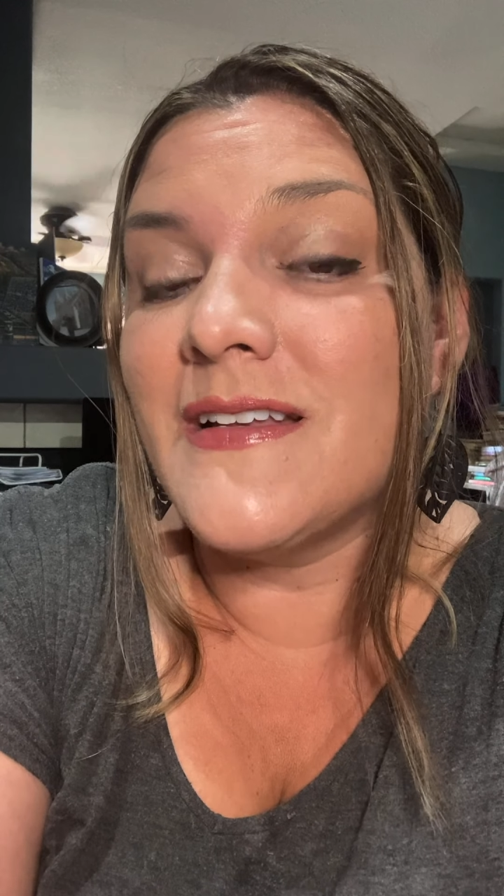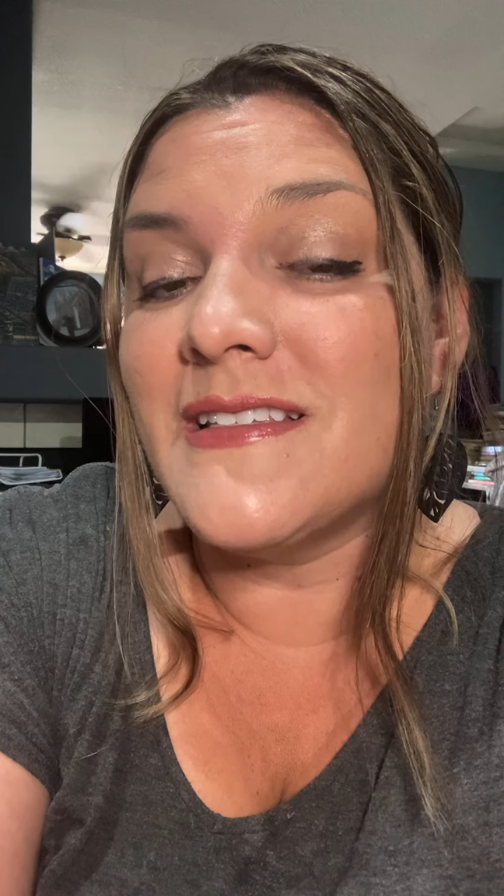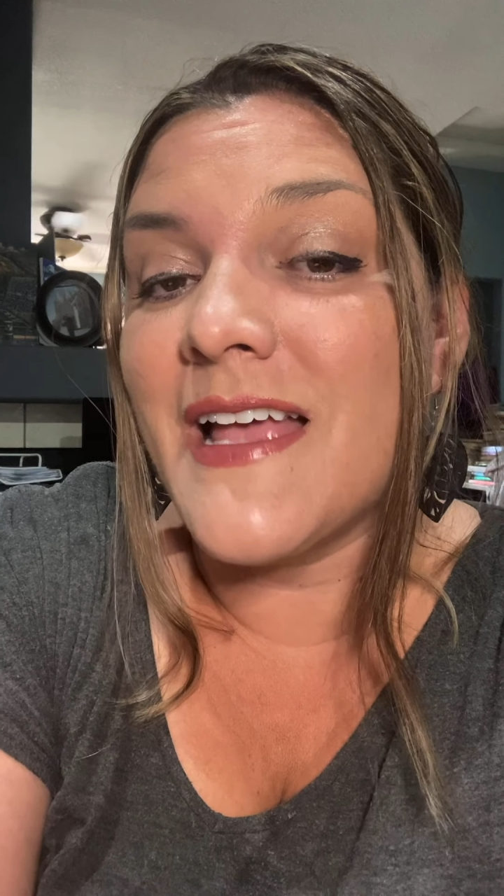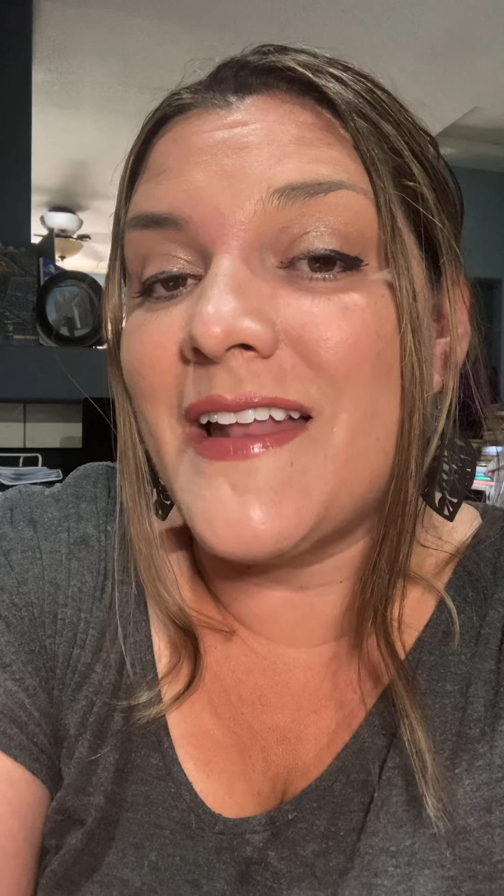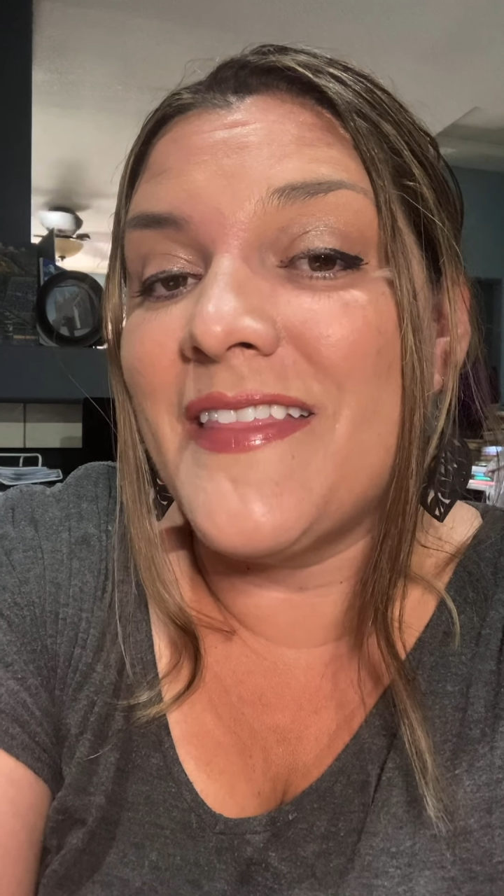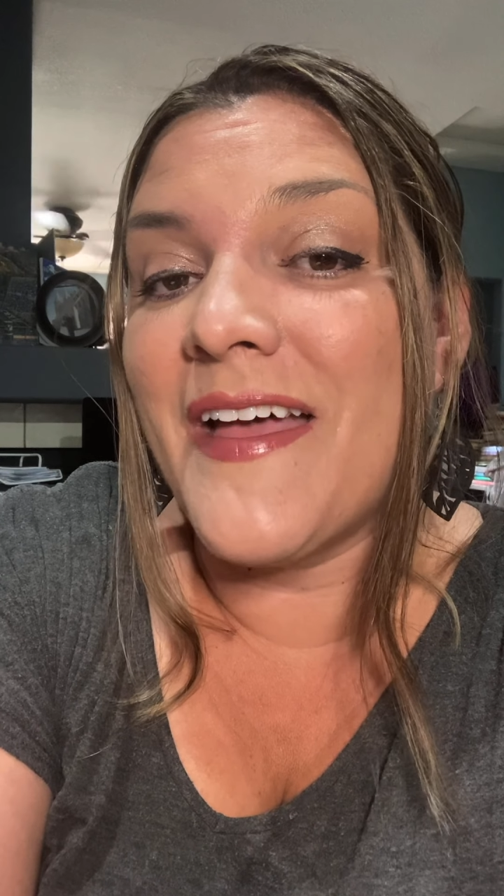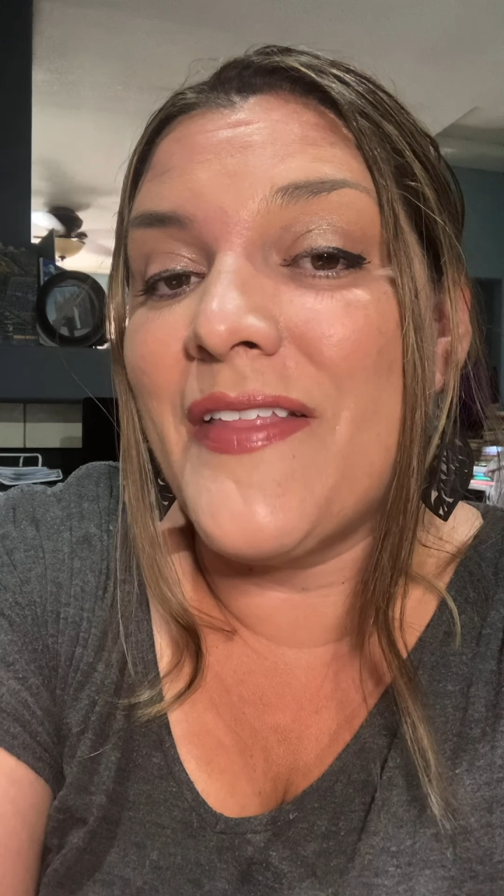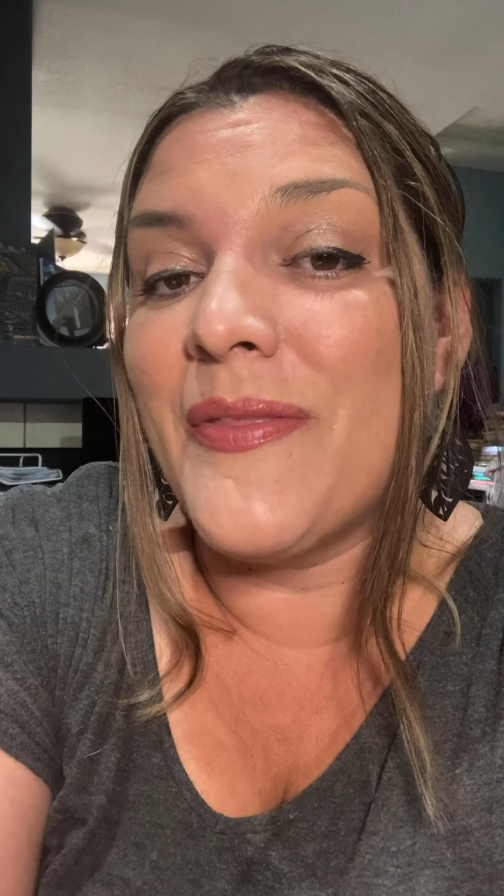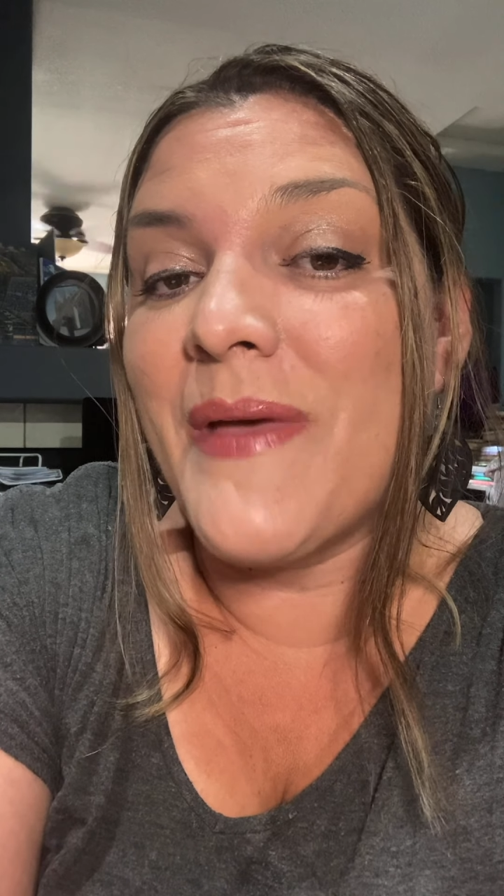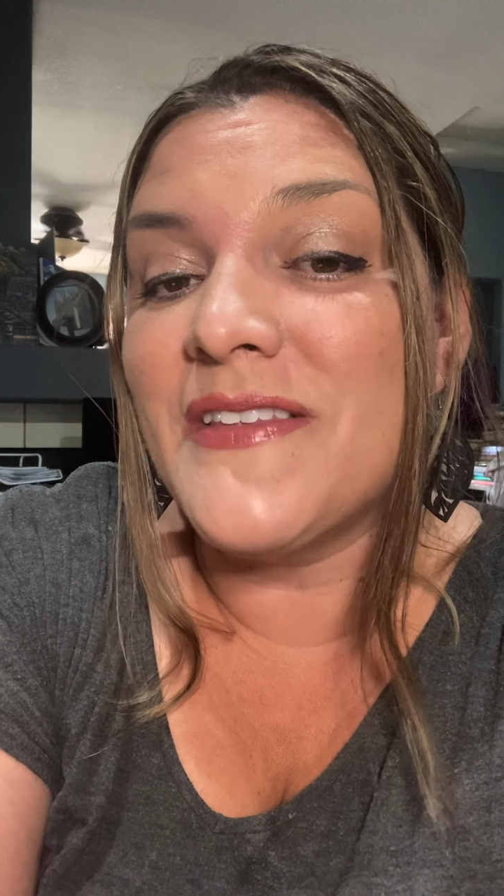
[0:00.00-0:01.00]
decided
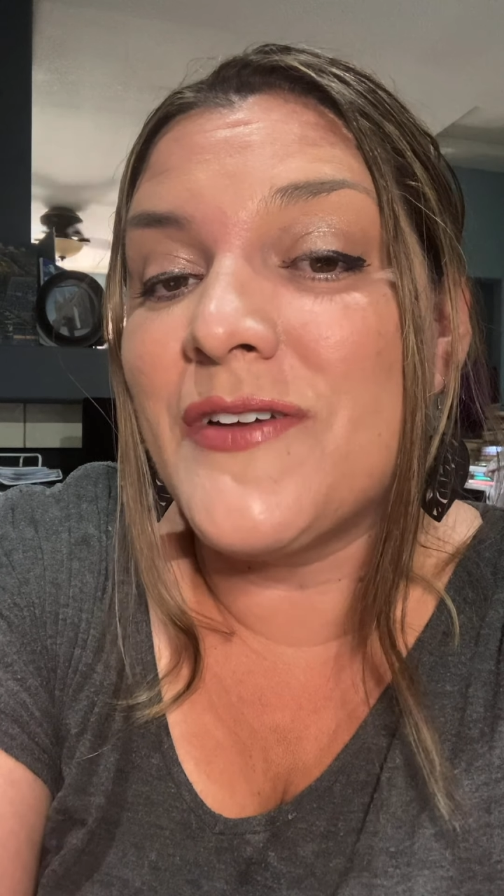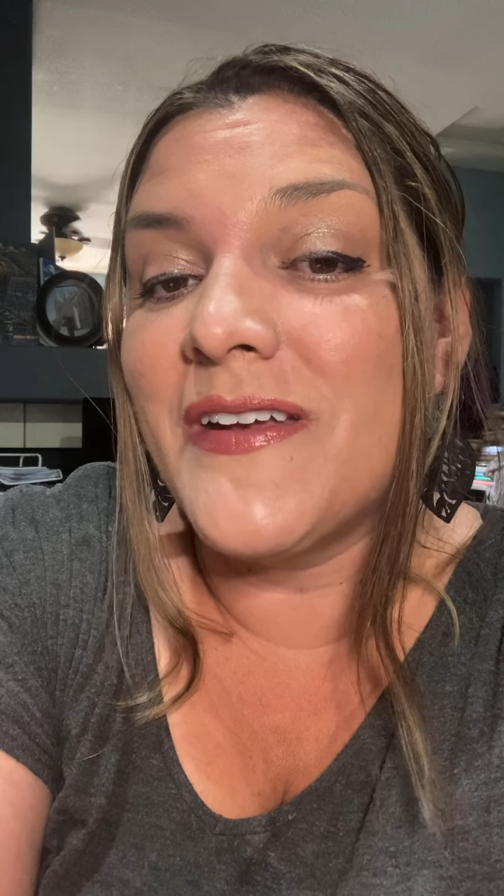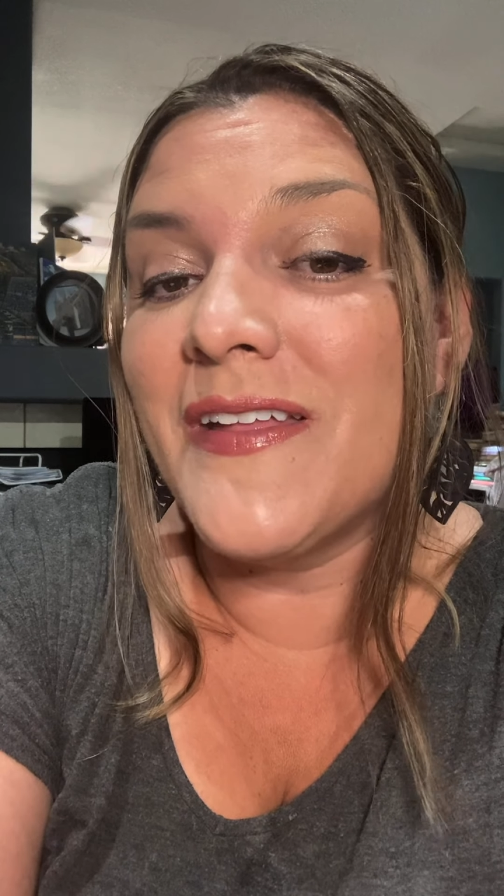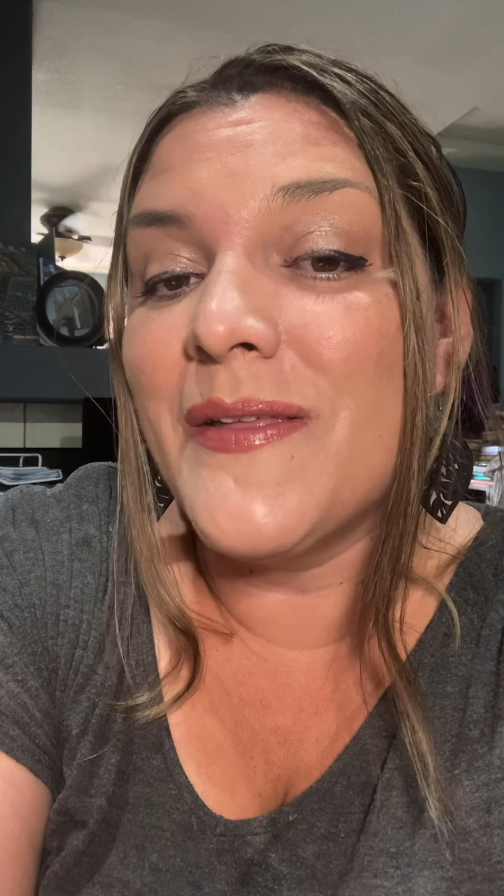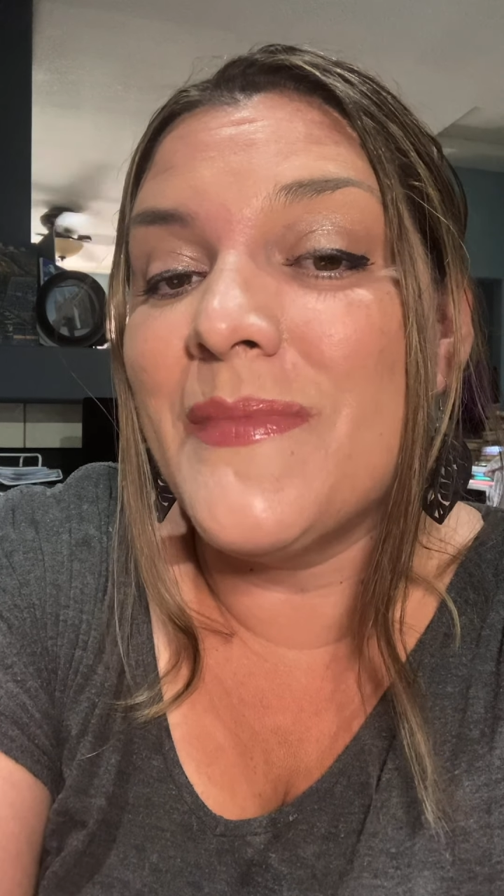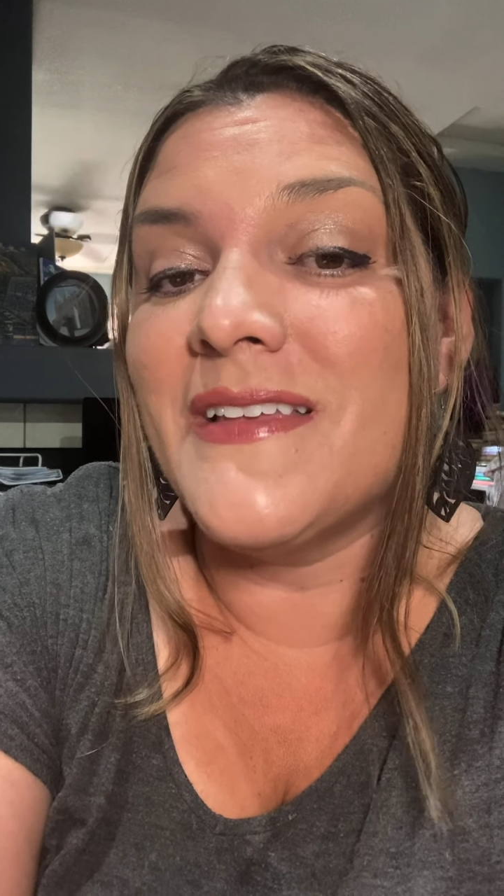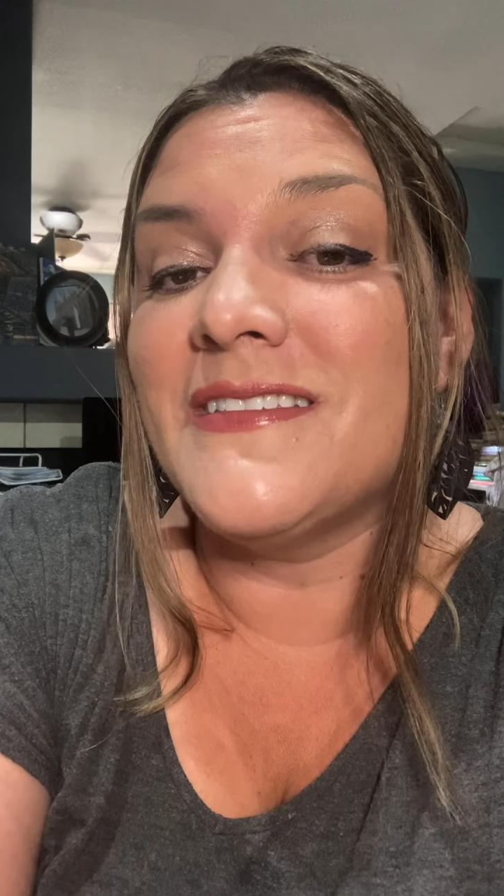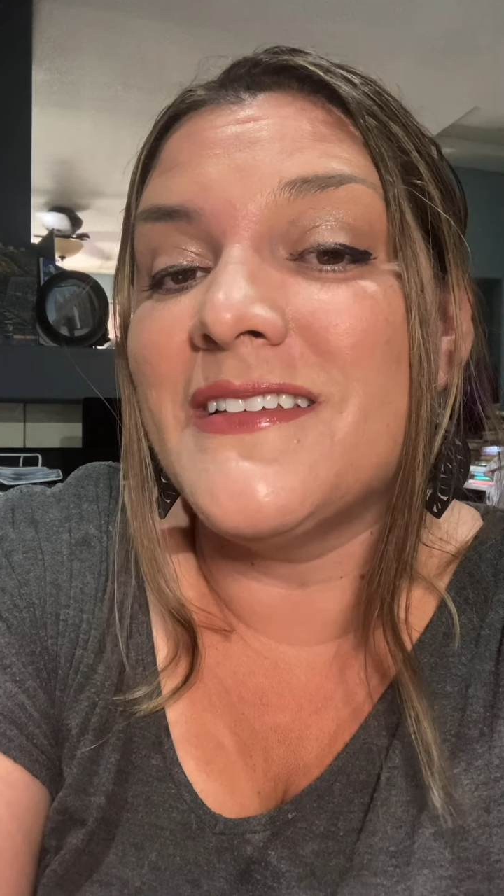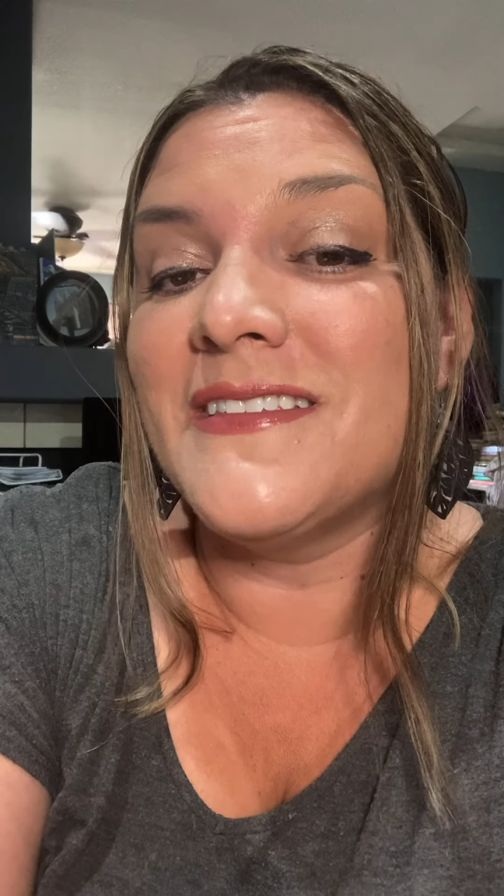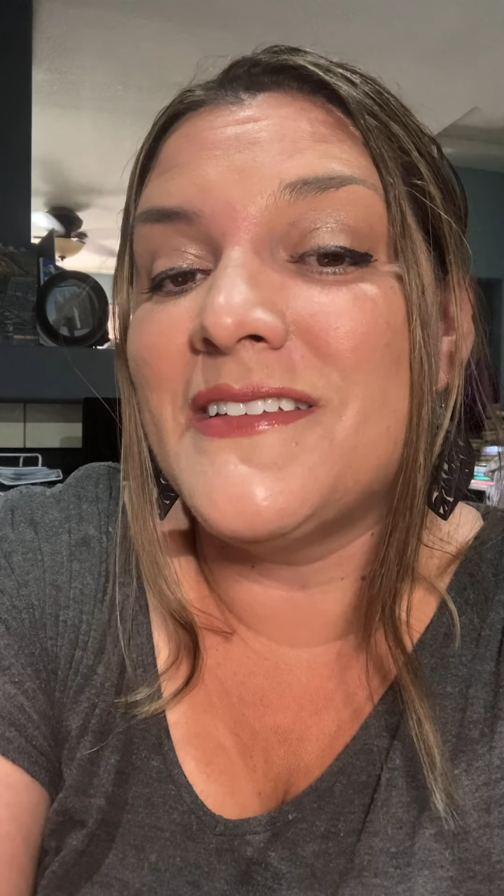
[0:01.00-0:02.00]
that the best curriculum is
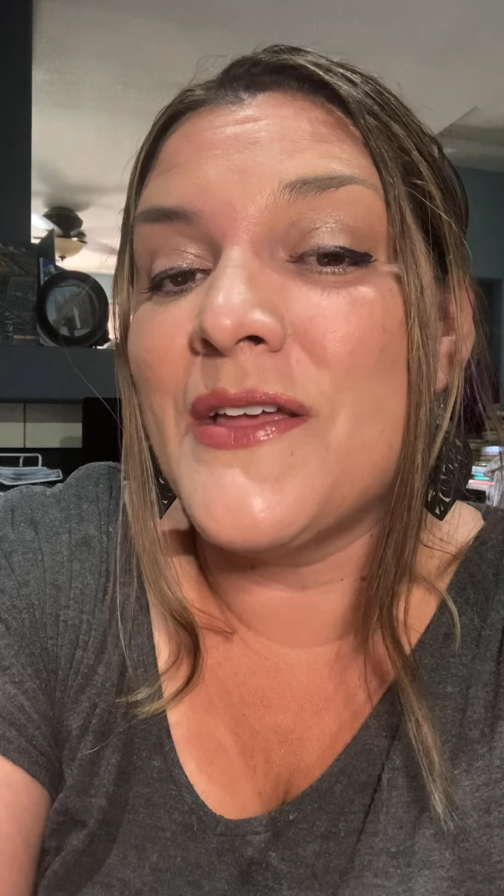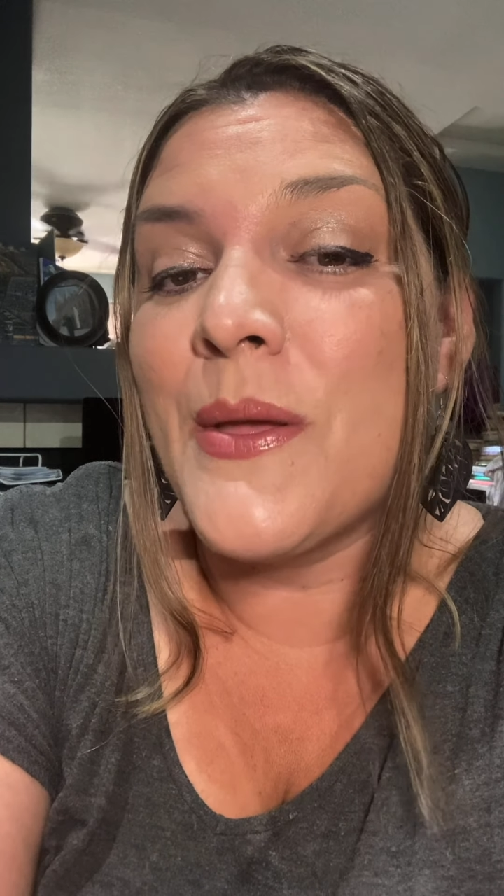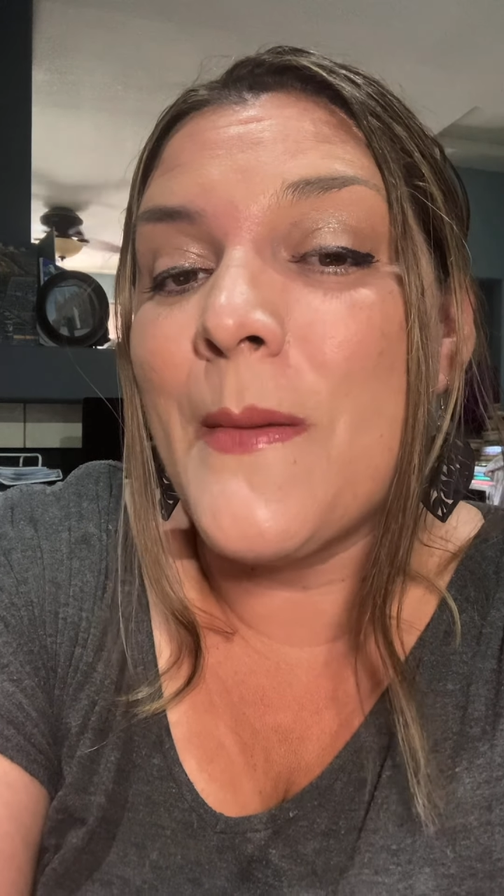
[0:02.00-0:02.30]
just